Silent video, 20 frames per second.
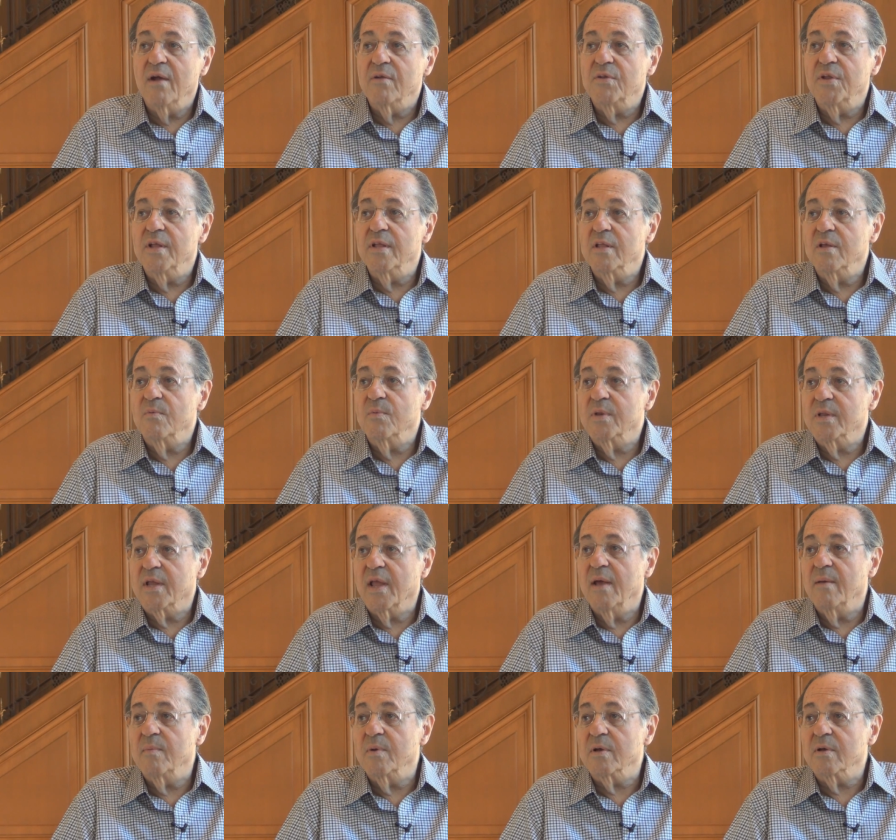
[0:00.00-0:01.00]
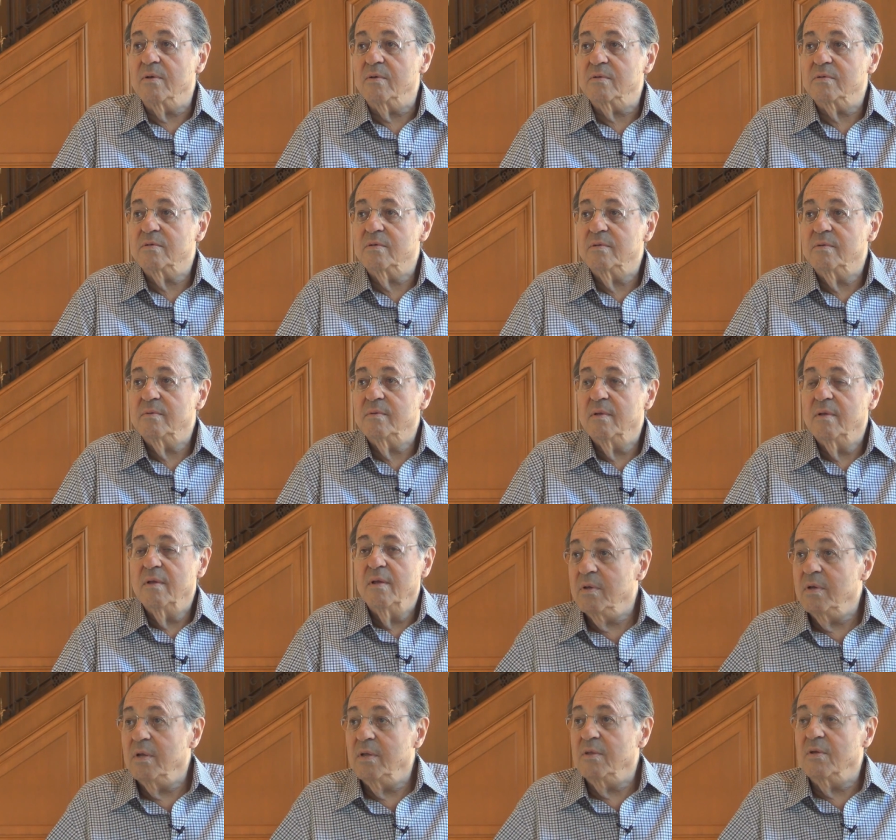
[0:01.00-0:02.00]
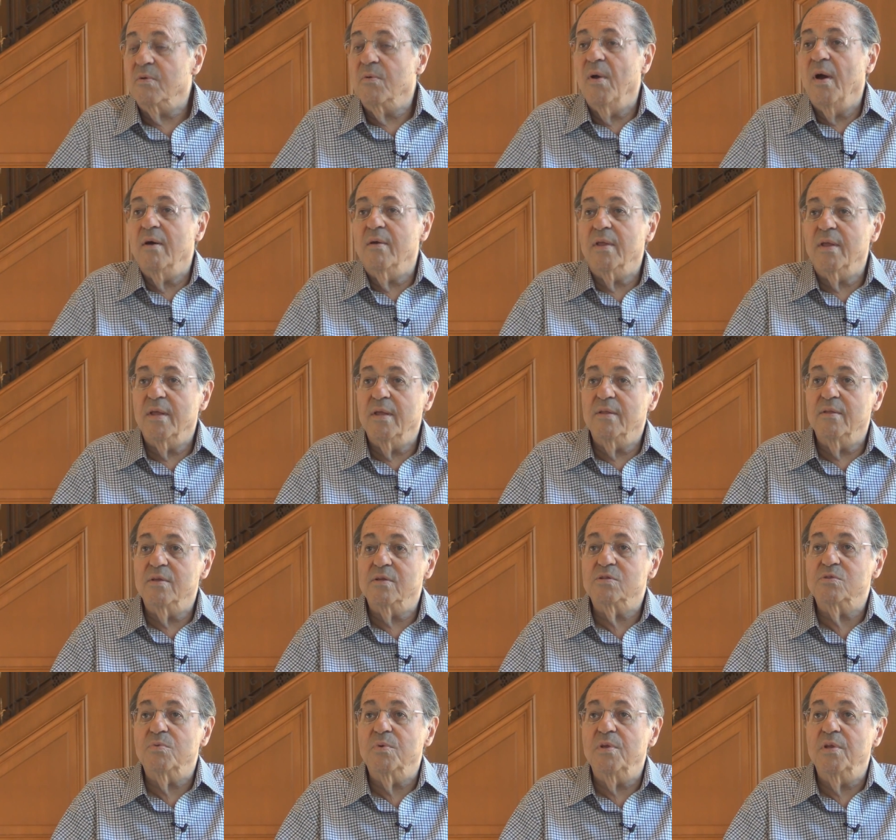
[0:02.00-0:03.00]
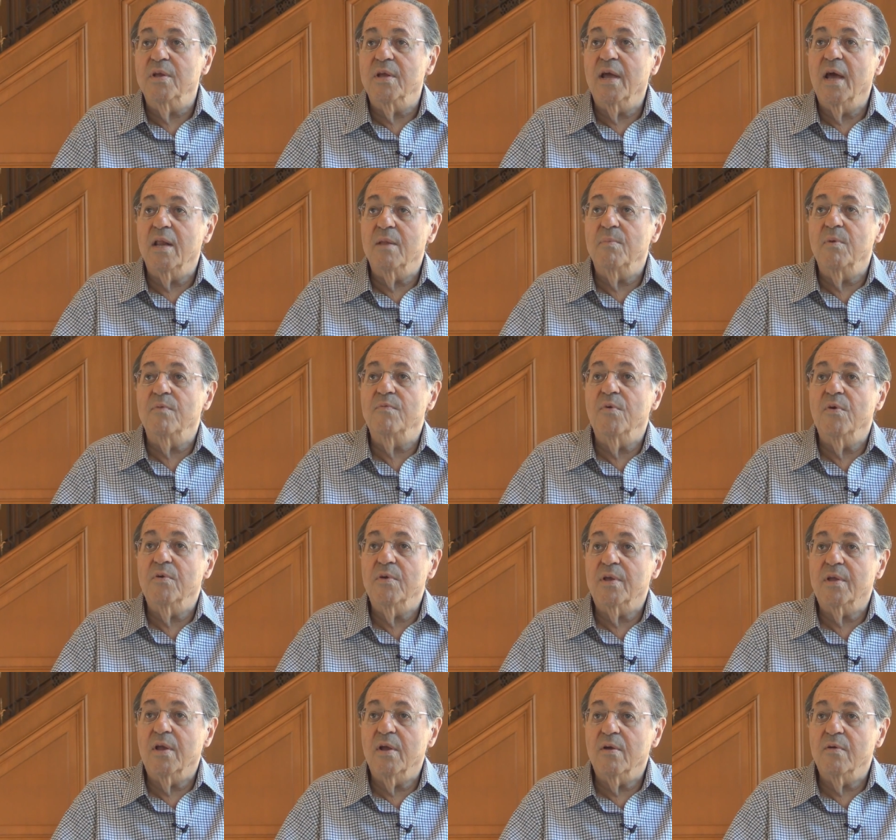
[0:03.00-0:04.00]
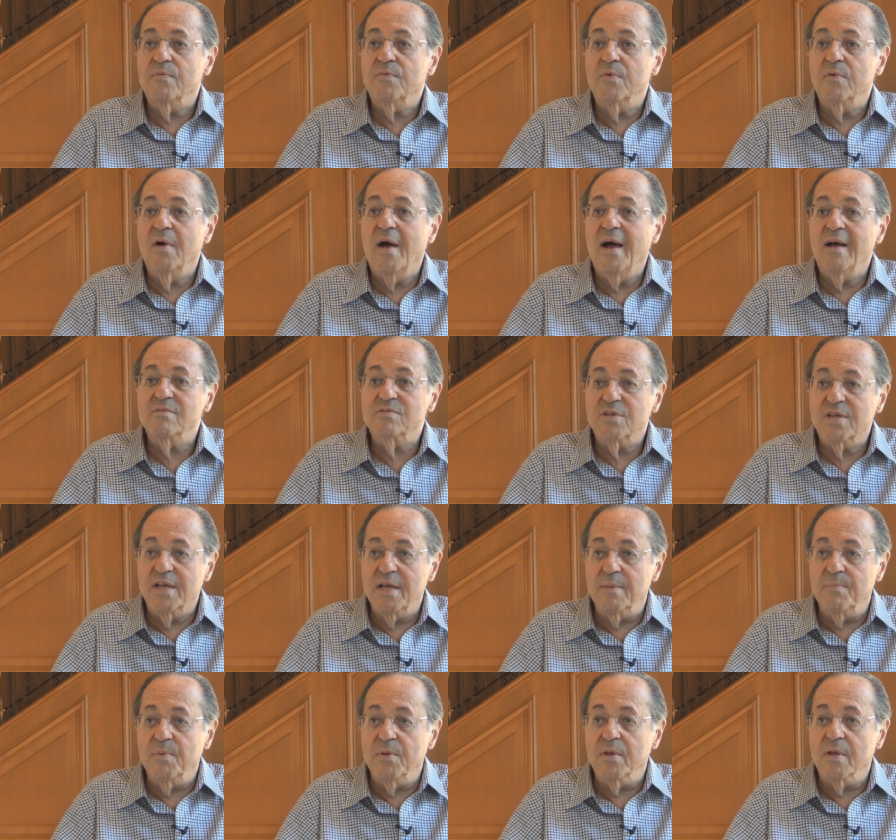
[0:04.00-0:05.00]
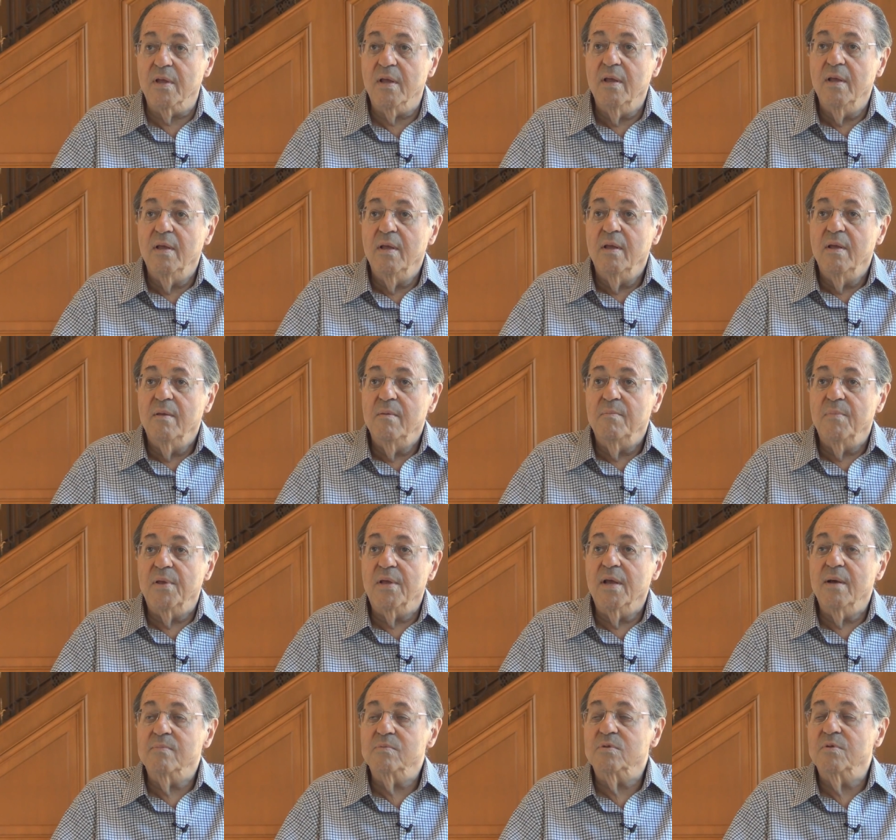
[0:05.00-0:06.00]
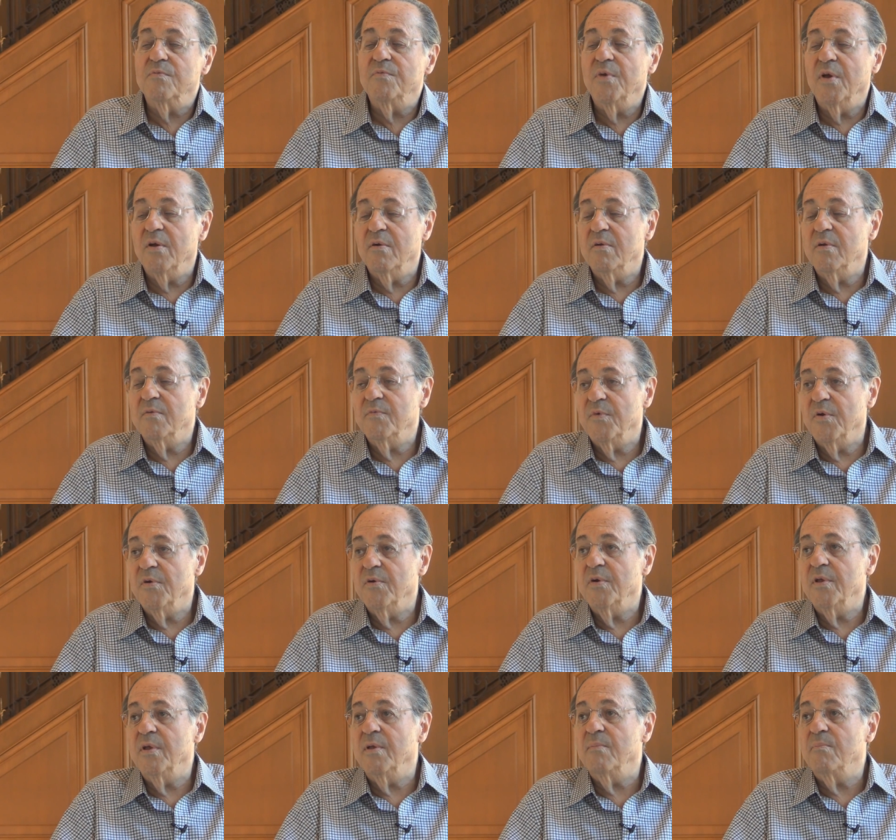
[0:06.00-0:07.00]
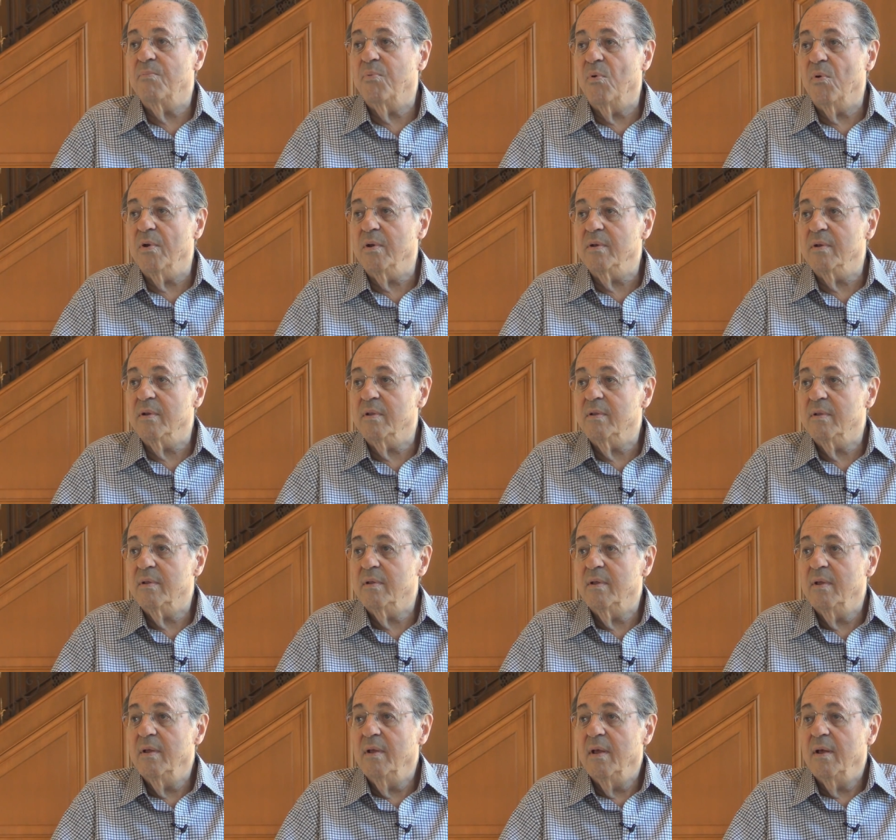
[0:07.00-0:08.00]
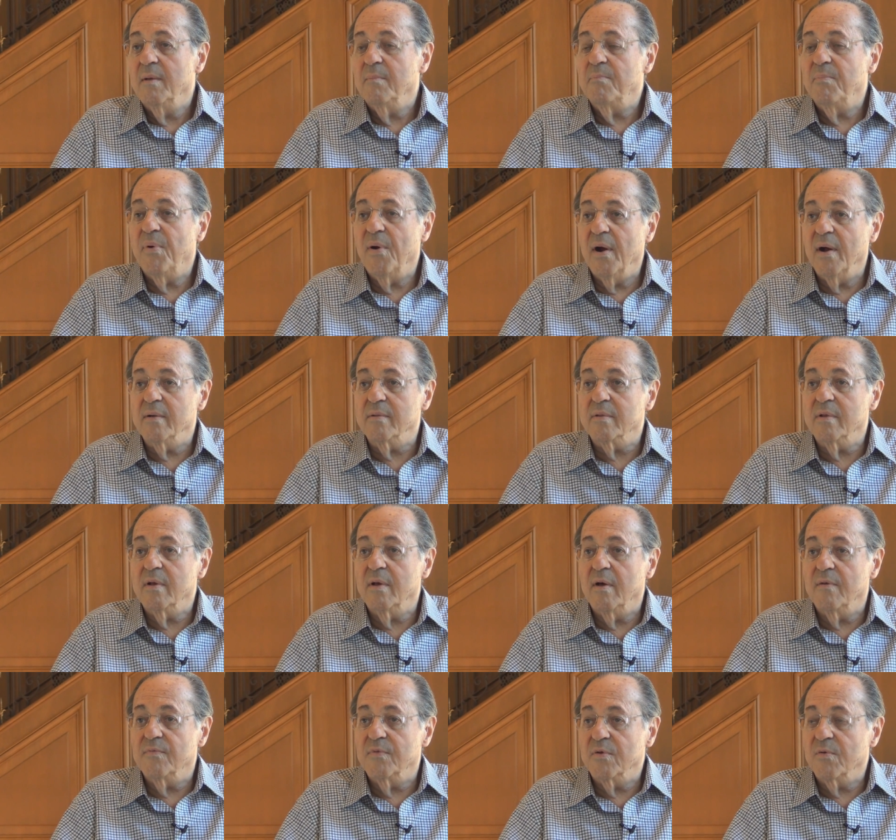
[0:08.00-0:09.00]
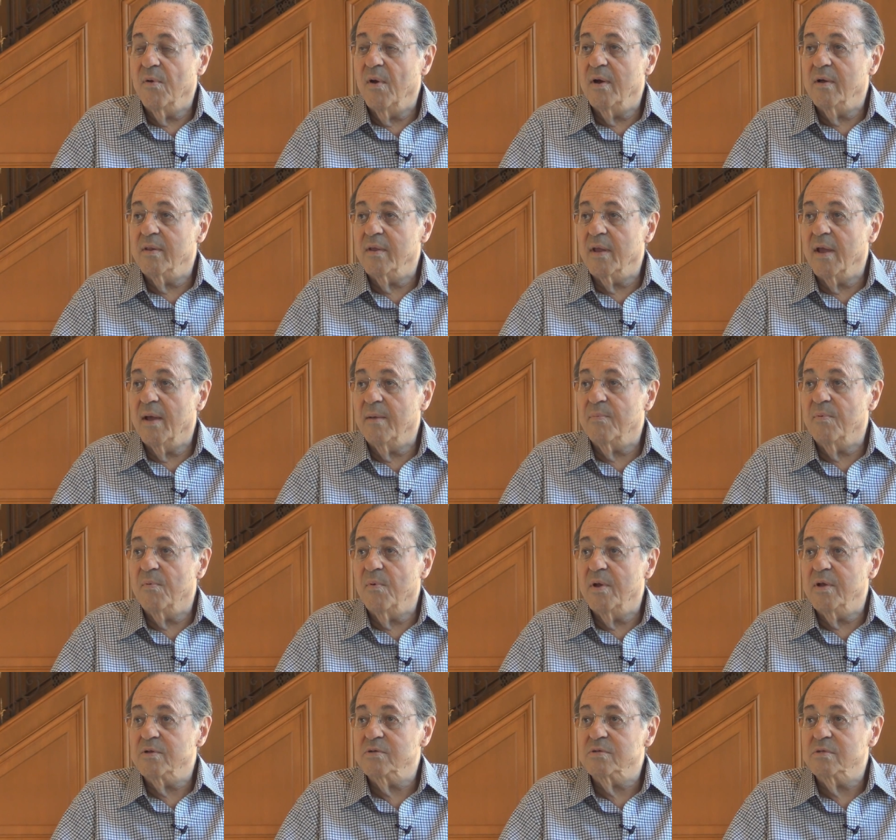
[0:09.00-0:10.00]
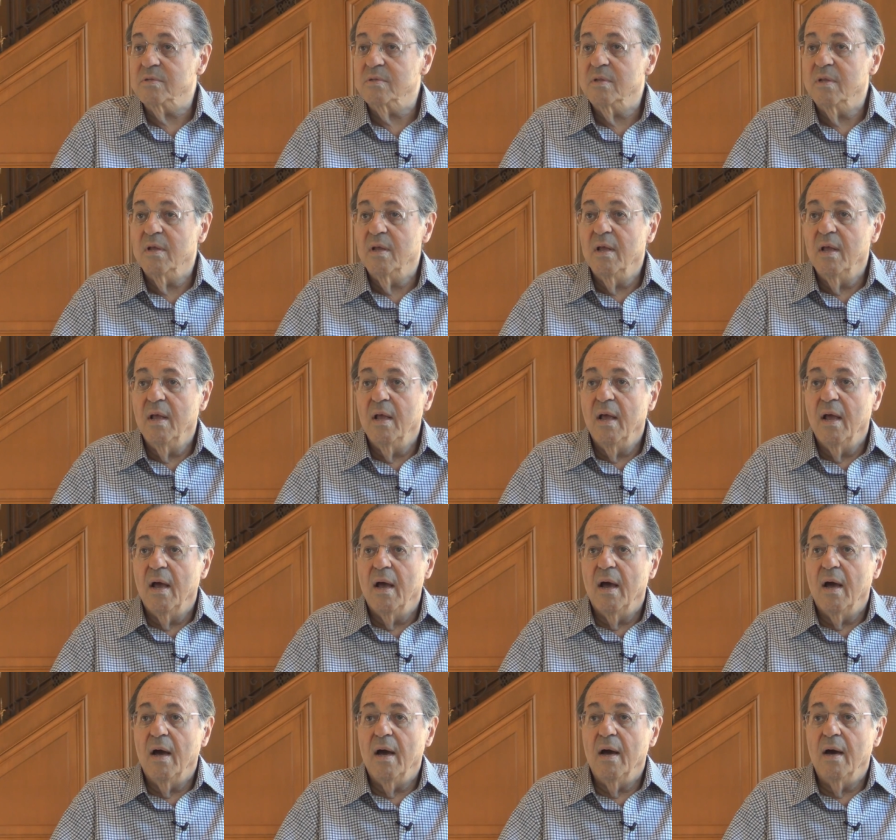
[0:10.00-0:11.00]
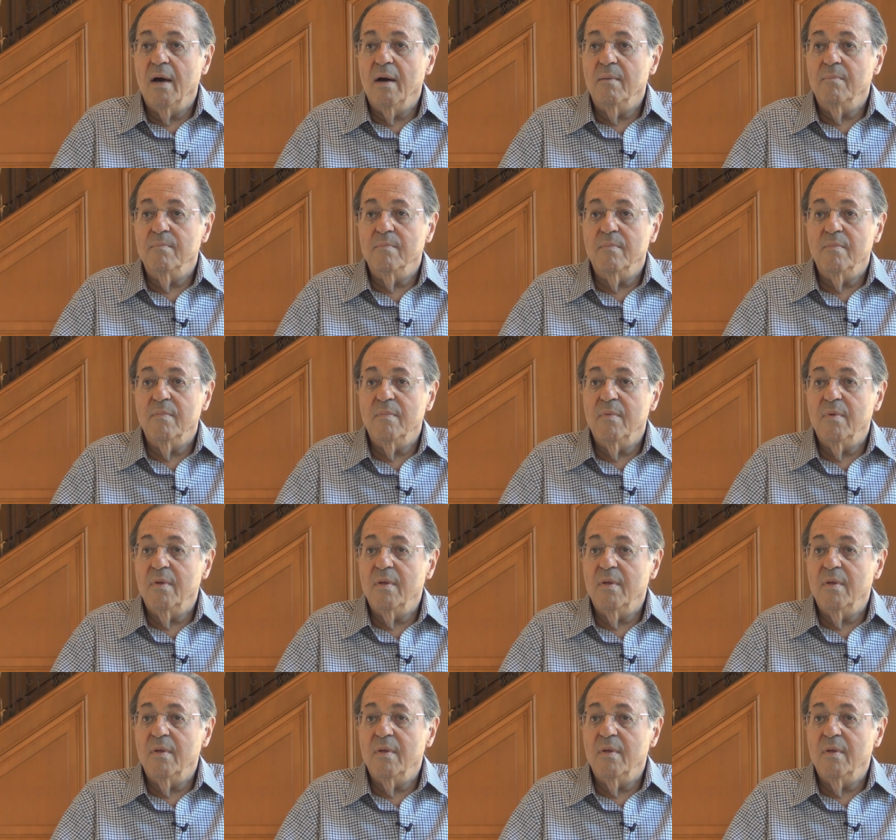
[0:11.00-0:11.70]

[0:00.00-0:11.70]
are dealing with chemicals. In the grouting industry, you got to be very careful. Housekeeping becomes a very, very important part of the grouting operation. Um,